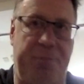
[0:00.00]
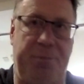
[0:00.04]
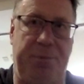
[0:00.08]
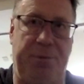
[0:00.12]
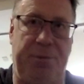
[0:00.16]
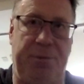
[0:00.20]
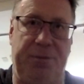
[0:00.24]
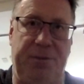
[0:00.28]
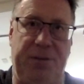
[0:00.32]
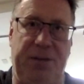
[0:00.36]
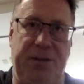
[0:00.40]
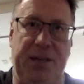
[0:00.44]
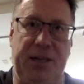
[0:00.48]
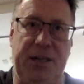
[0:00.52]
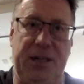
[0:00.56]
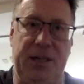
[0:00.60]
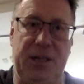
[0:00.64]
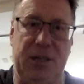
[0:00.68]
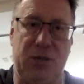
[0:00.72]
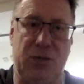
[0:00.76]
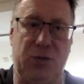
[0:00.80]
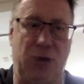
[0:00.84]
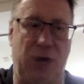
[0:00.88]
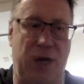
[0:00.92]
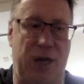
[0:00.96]
pavilion
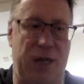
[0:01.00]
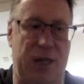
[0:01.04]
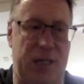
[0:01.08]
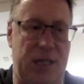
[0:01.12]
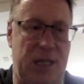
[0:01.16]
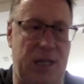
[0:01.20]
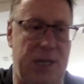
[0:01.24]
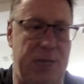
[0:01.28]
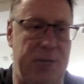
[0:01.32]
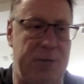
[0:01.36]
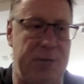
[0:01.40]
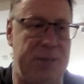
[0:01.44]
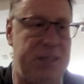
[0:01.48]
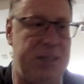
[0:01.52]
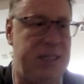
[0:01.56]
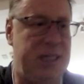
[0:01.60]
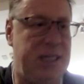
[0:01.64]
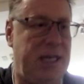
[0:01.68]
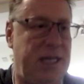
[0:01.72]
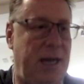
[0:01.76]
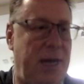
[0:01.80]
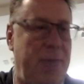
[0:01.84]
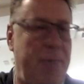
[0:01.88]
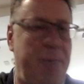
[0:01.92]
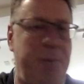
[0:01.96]
is run as a limited
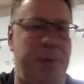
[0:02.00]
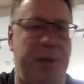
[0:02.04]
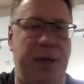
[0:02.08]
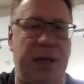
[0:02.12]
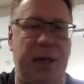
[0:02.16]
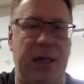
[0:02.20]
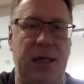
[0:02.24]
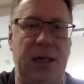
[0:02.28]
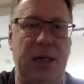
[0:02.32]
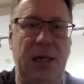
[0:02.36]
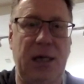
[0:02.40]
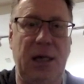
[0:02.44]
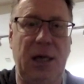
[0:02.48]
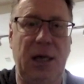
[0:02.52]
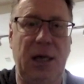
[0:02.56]
company,